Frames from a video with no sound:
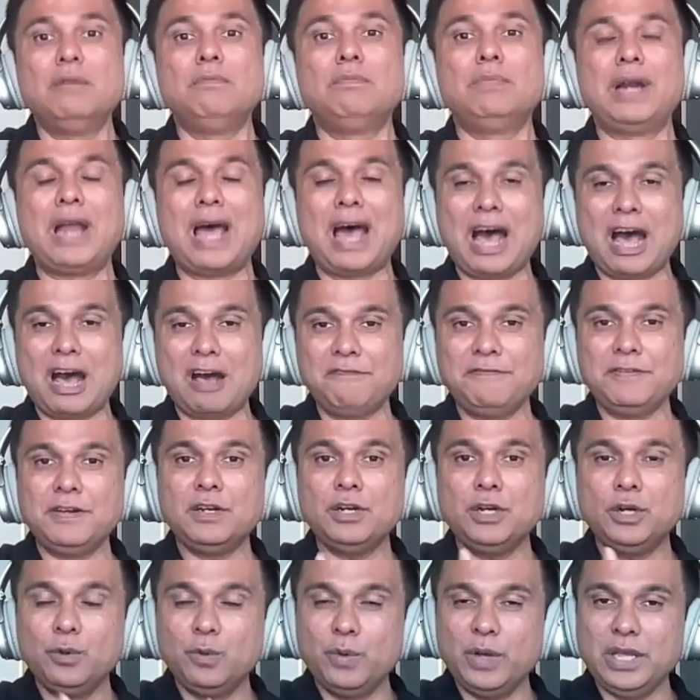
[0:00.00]
But
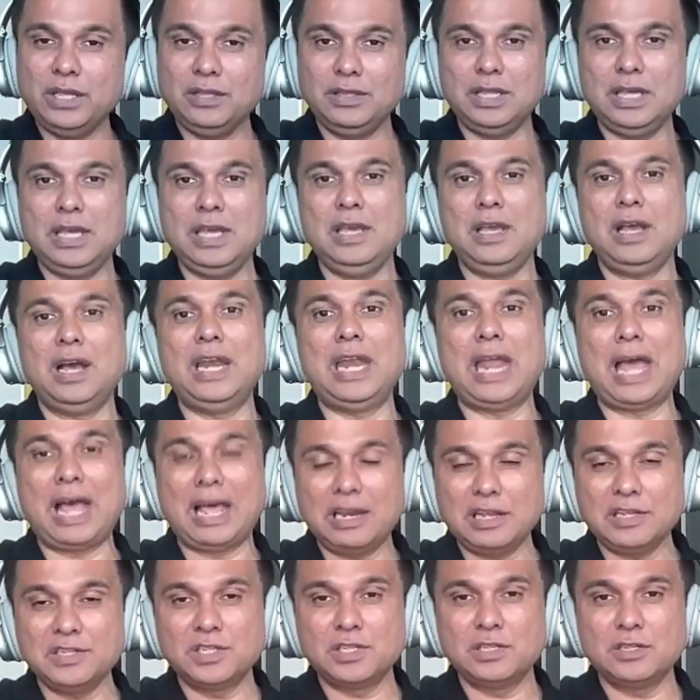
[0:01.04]
after doing the
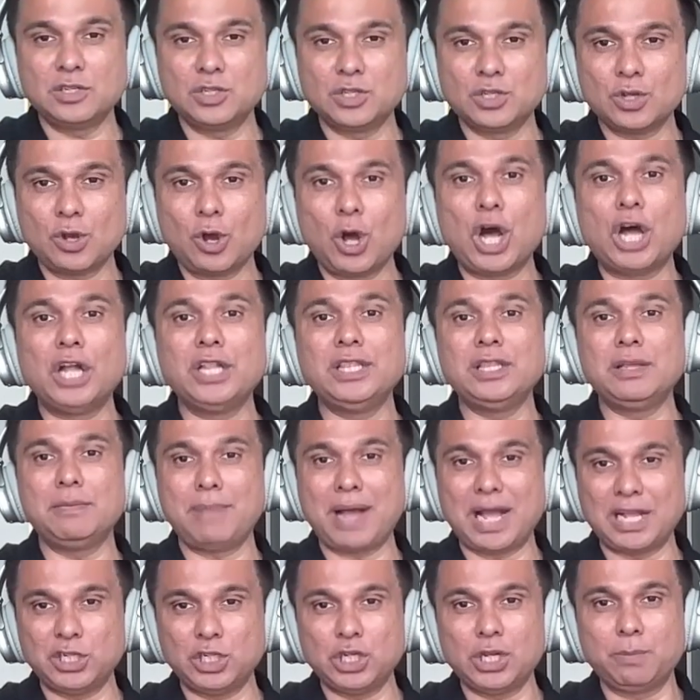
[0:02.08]
analysis on the
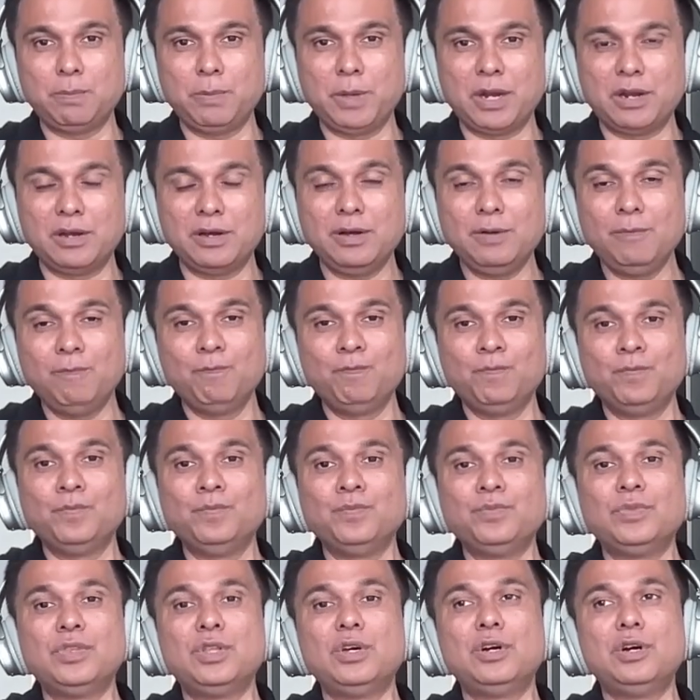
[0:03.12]
magic mirror,
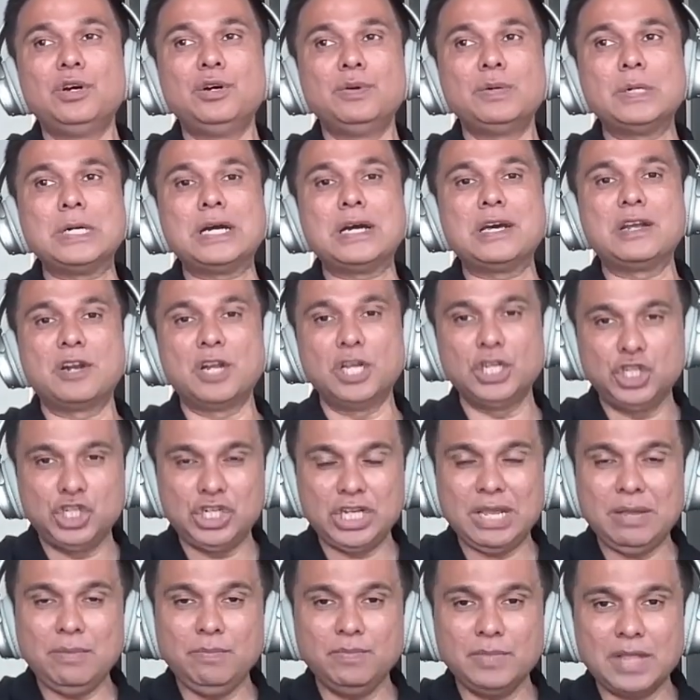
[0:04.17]
the
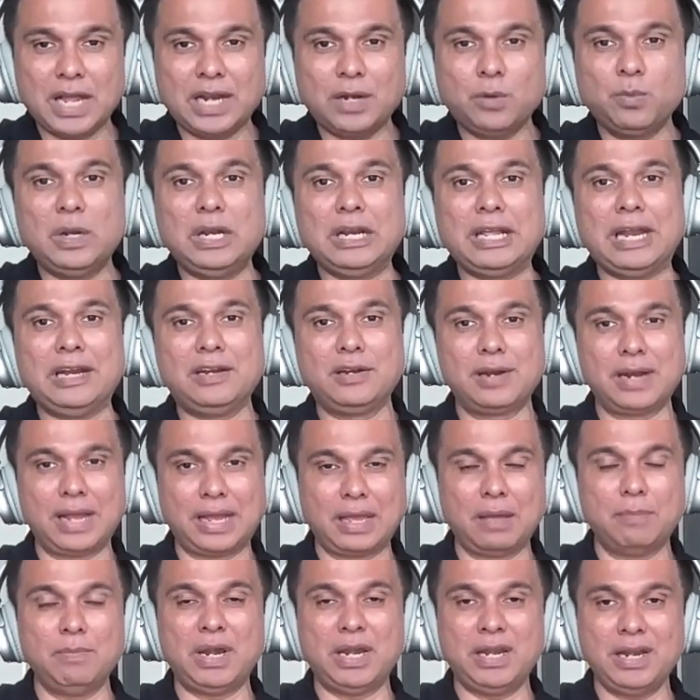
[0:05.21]
regime that will get
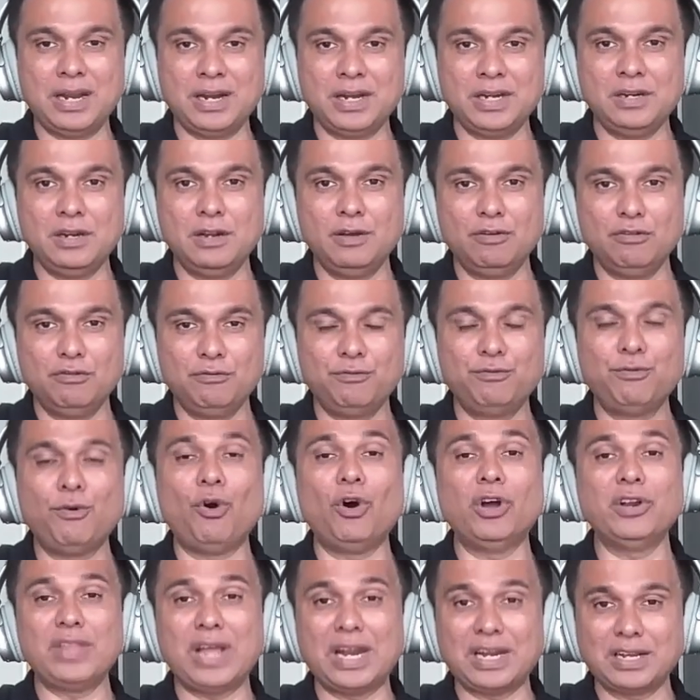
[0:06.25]
recommended
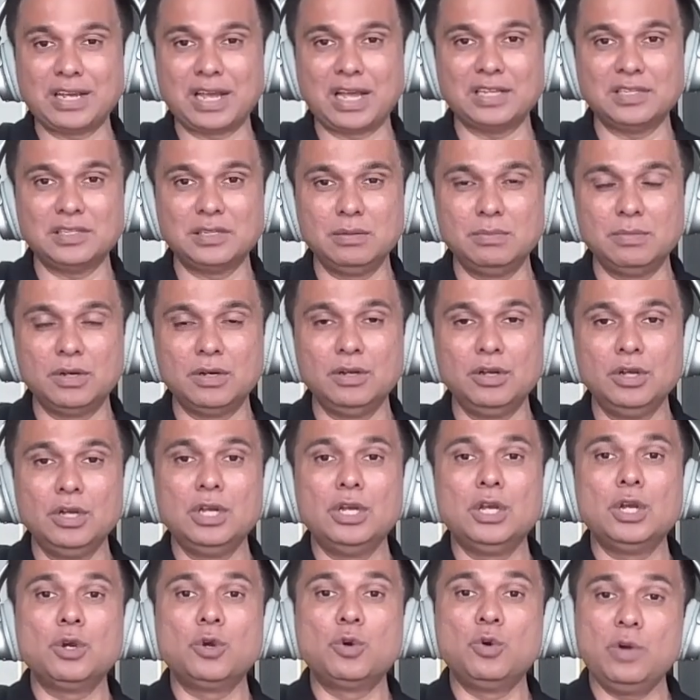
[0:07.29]
for that customer
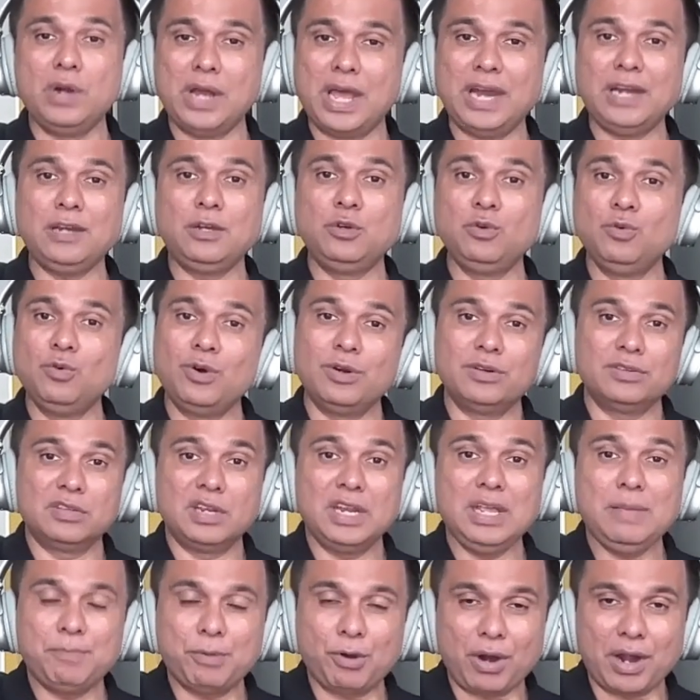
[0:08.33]
could add 2 or
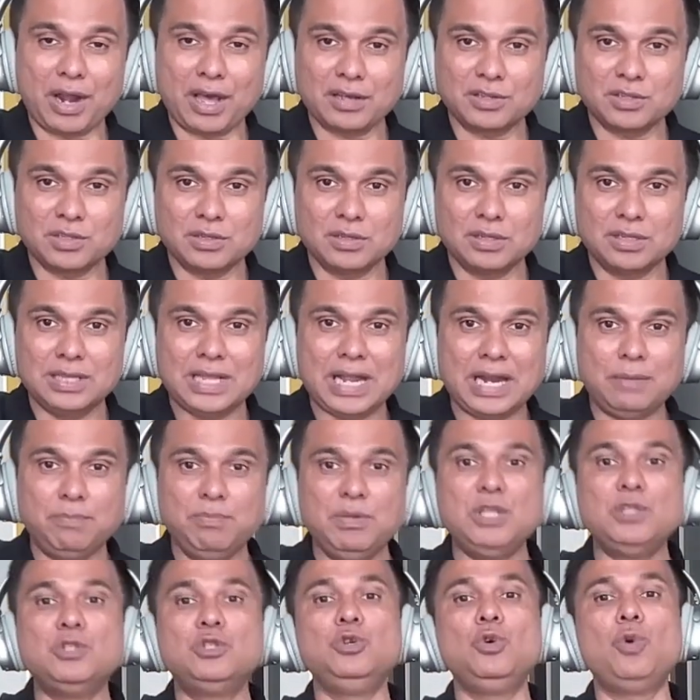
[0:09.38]
3 products. That
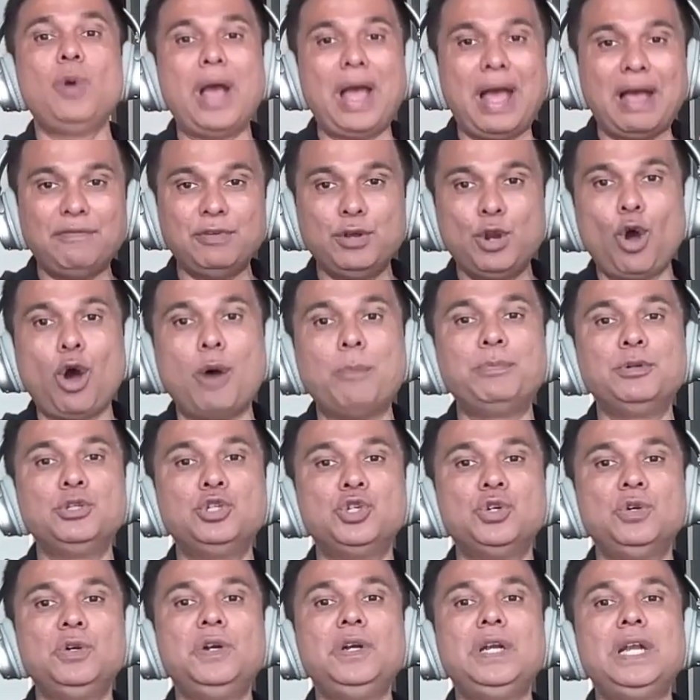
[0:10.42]
means you have an
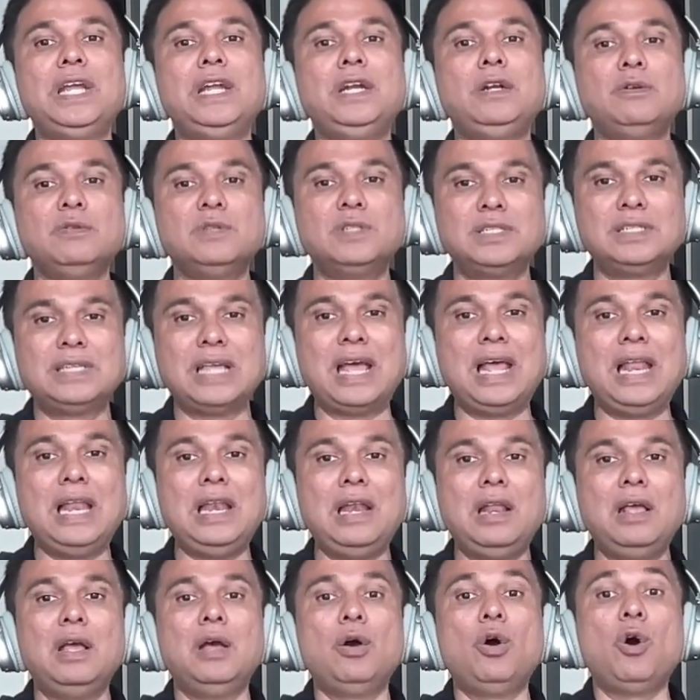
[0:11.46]
opportunity to sell
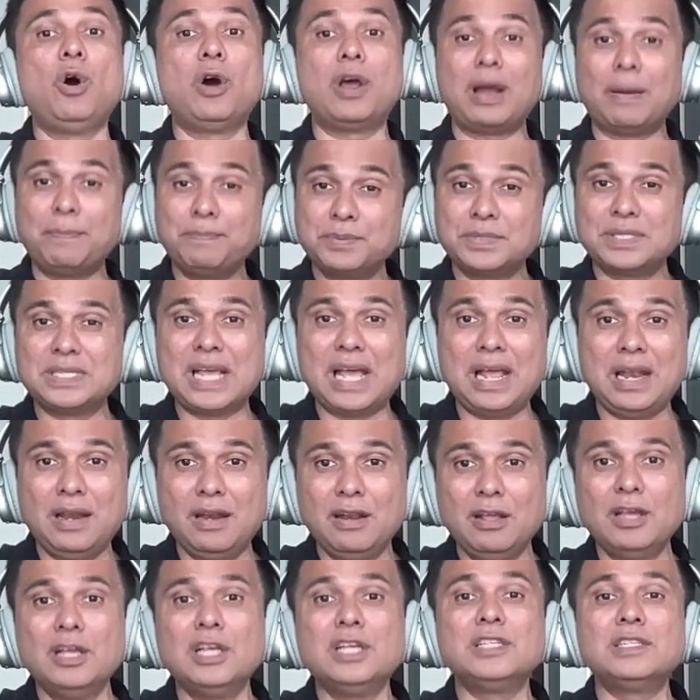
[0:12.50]
or upsell
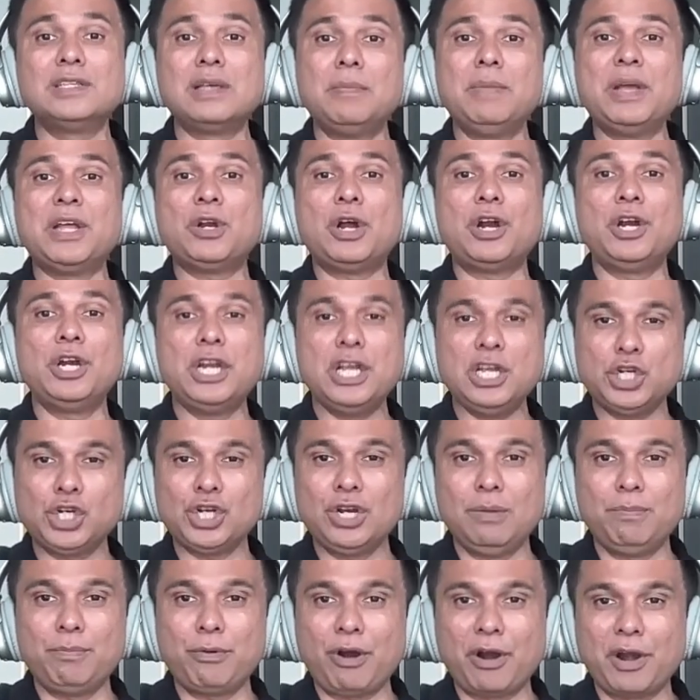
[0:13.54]
some
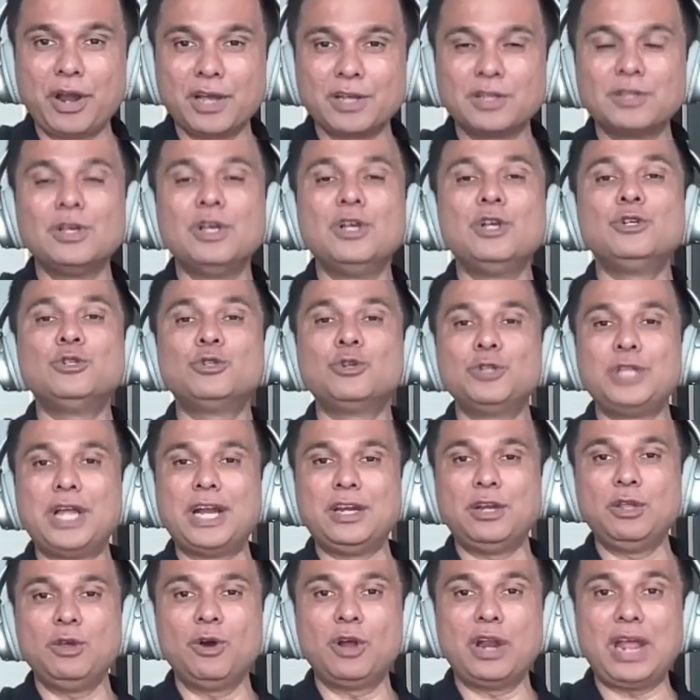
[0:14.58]
additional product, so
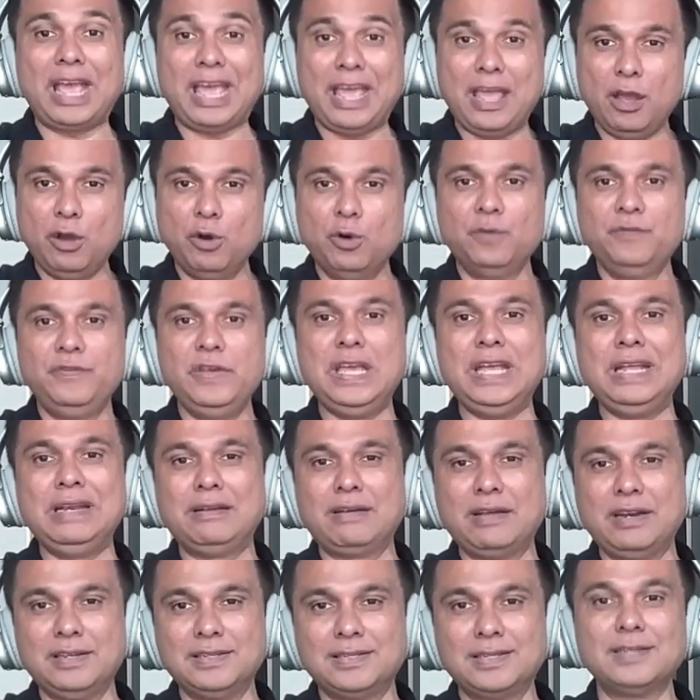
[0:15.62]
that your AOV
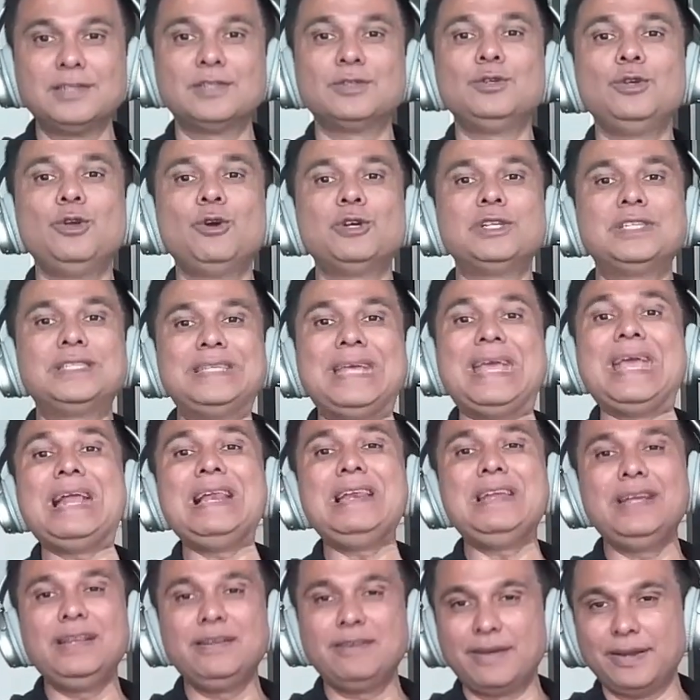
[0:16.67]
increases, your sale
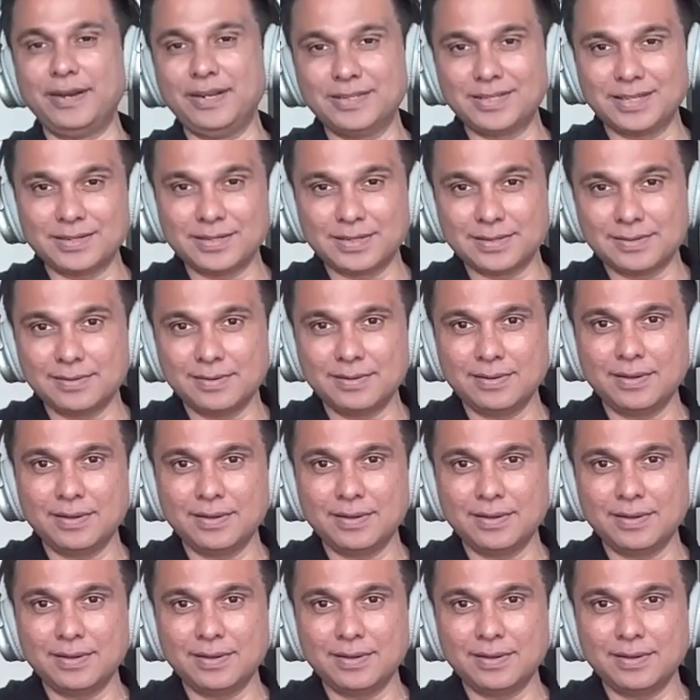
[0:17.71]
increases.